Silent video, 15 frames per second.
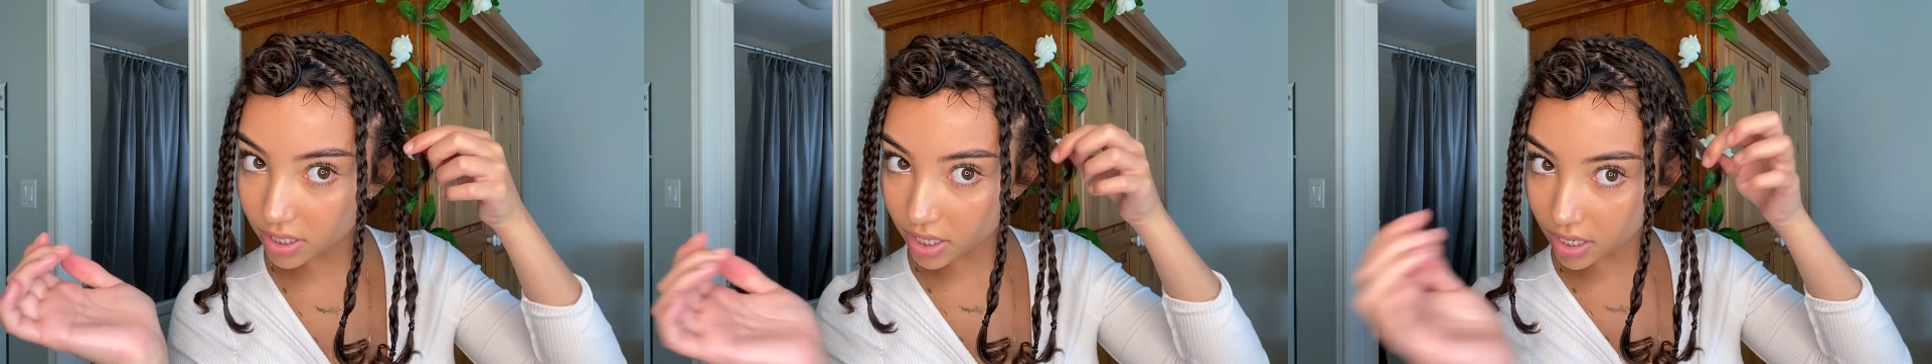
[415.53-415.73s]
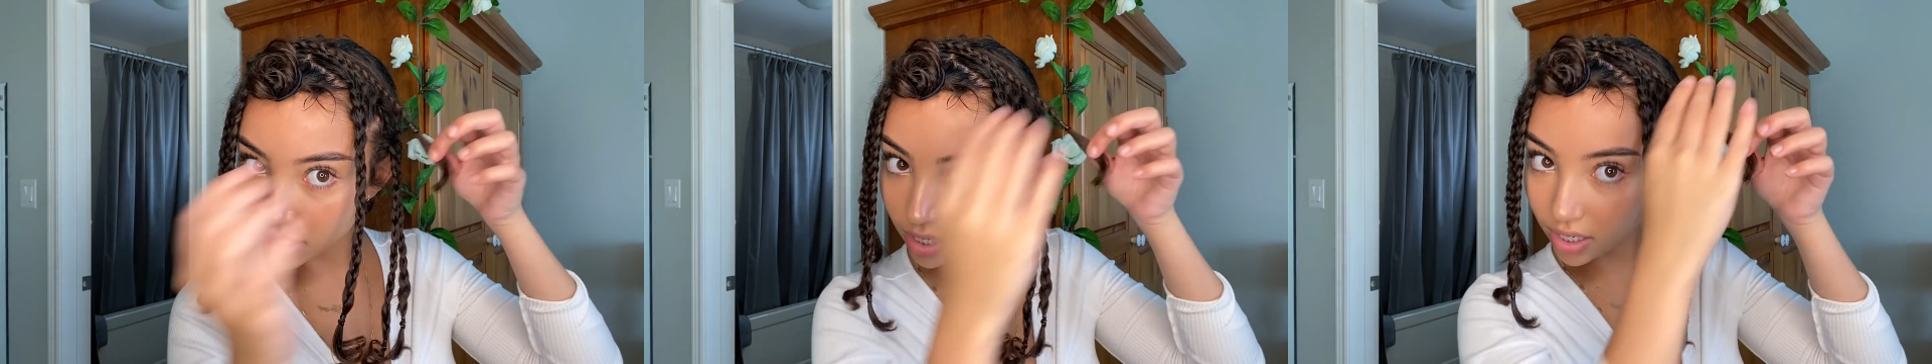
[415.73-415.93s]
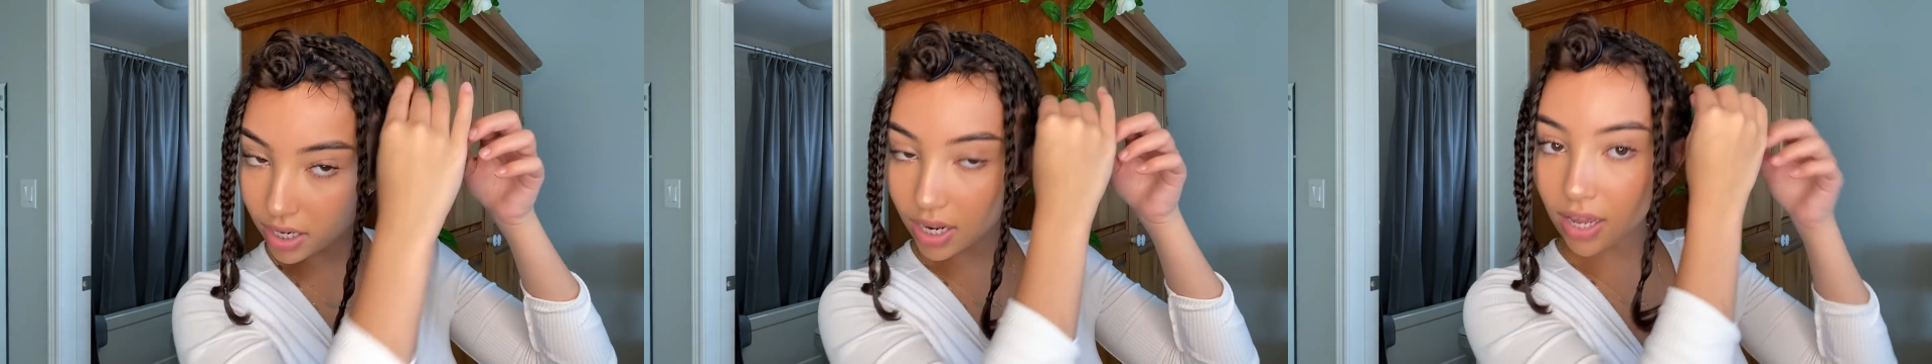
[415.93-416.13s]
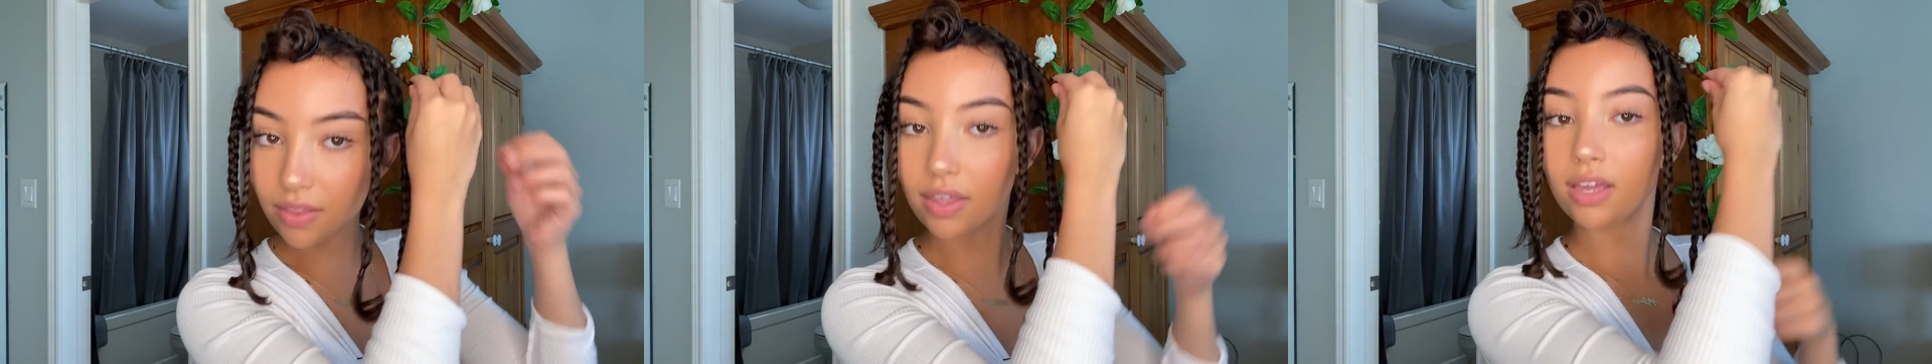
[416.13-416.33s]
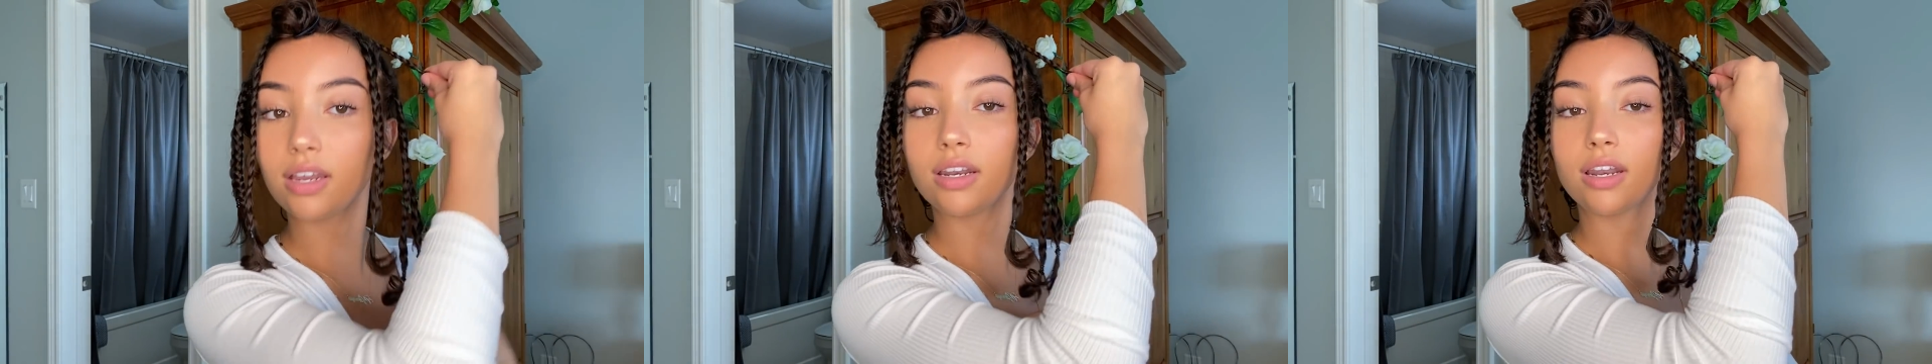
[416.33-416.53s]
done,
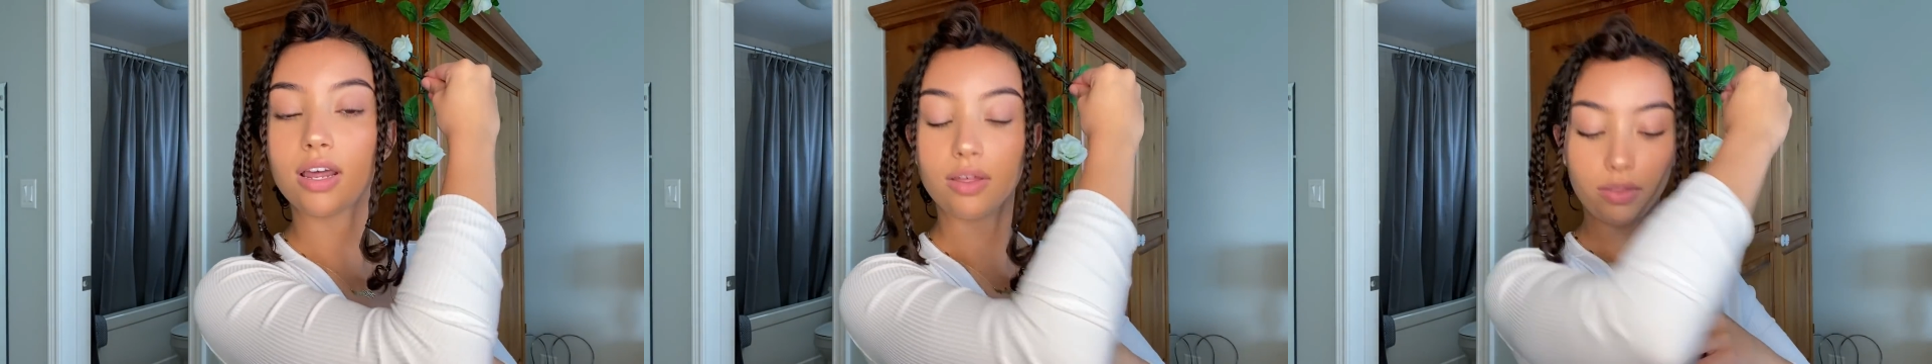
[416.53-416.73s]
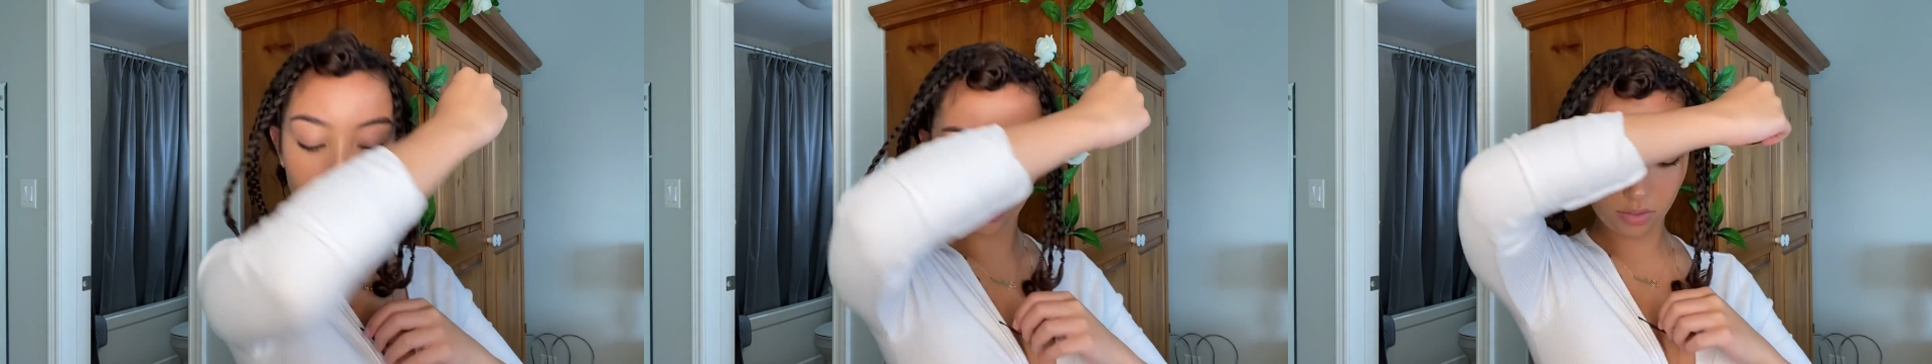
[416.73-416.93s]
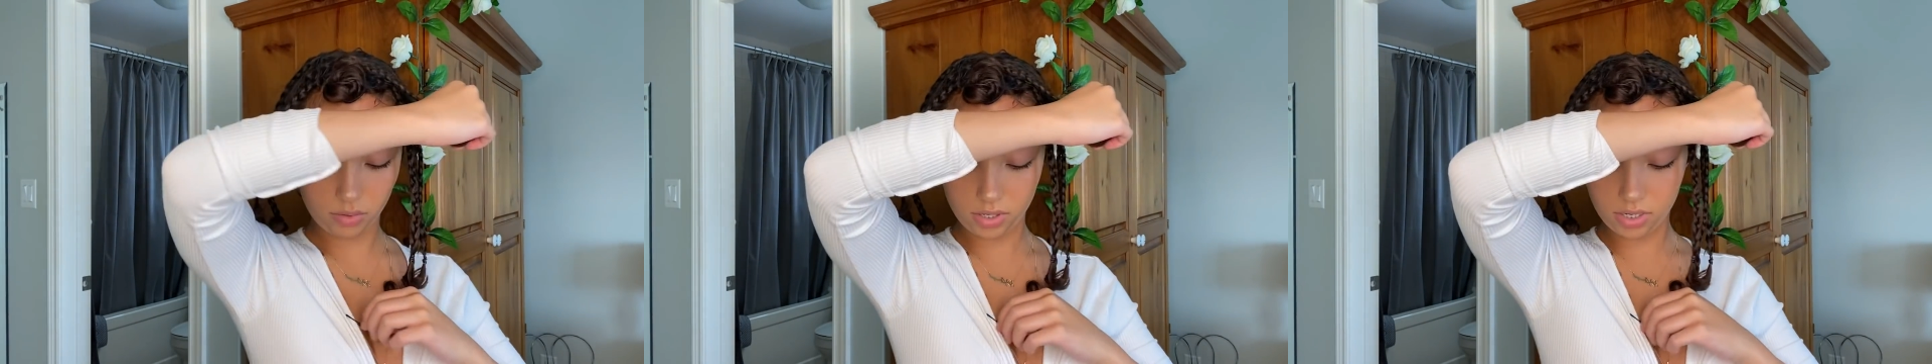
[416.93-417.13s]
and then now this